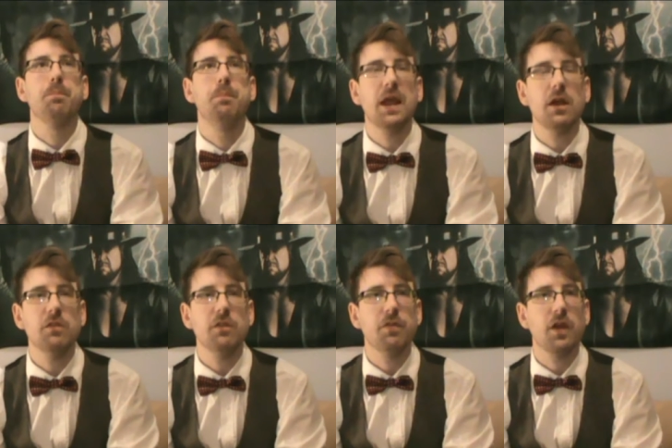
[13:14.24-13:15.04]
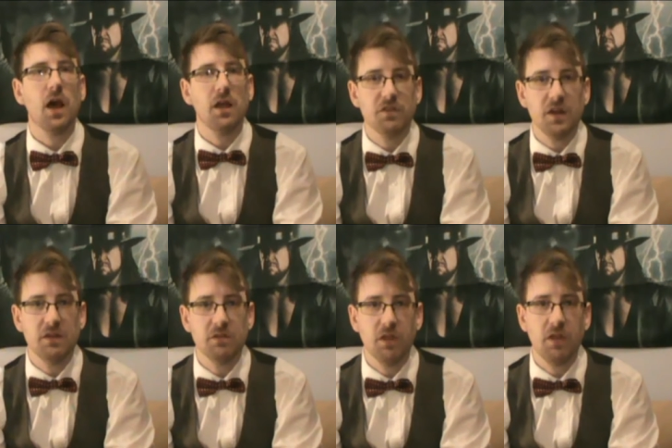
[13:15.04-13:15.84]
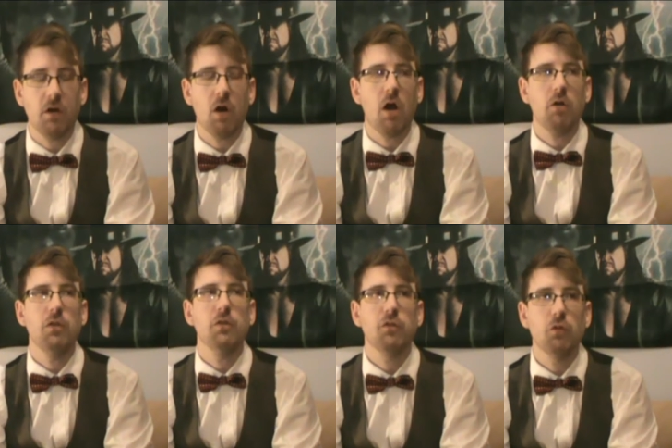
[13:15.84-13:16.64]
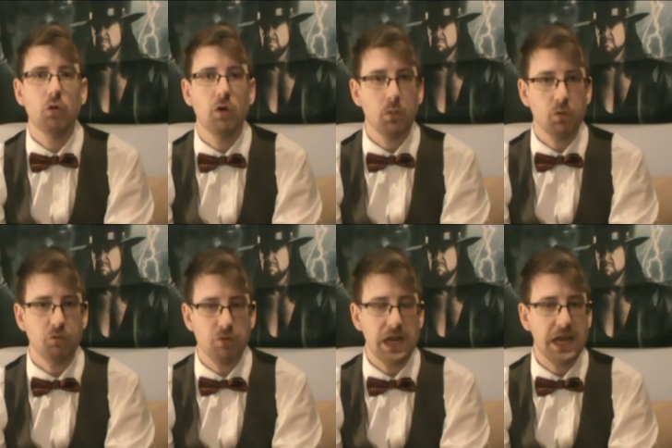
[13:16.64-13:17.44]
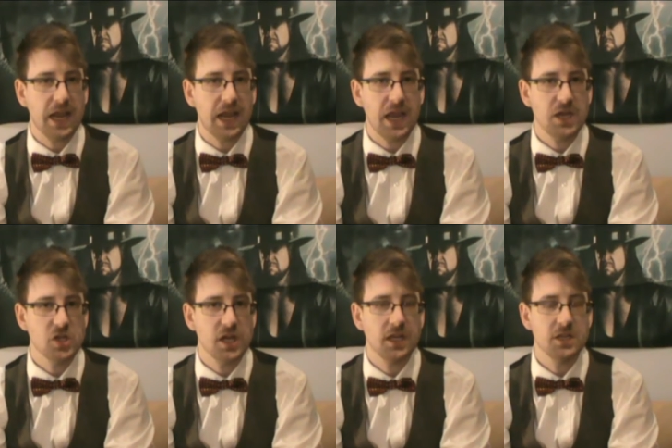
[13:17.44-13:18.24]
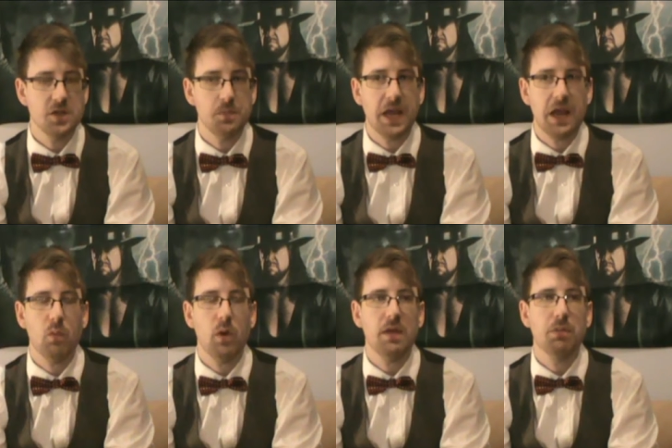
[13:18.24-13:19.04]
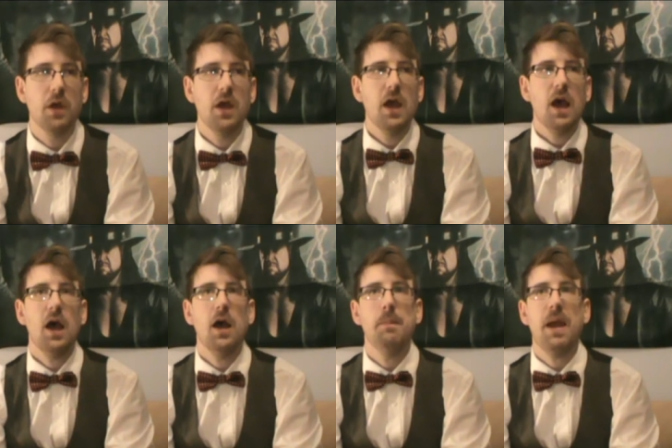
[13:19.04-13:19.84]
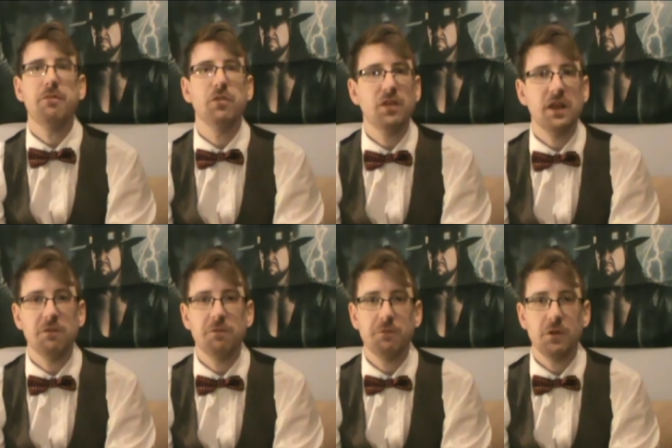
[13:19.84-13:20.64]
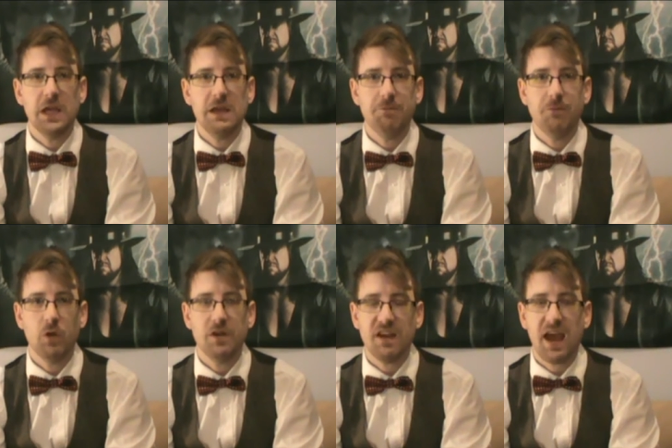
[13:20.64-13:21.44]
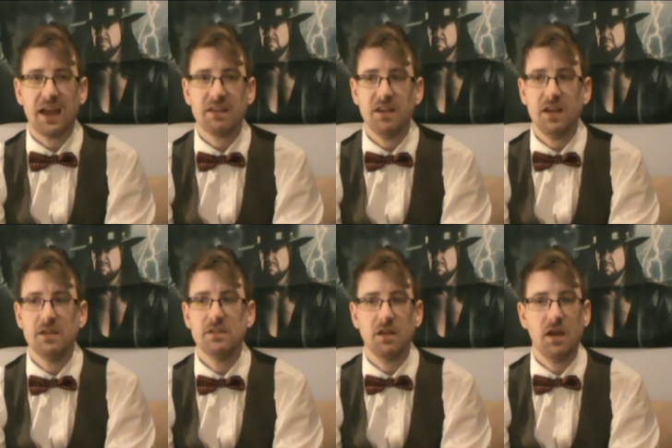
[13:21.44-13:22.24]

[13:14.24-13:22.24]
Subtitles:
because of the cutscenes that there are and the story was really engaging to begin with, everything is fully voice acted,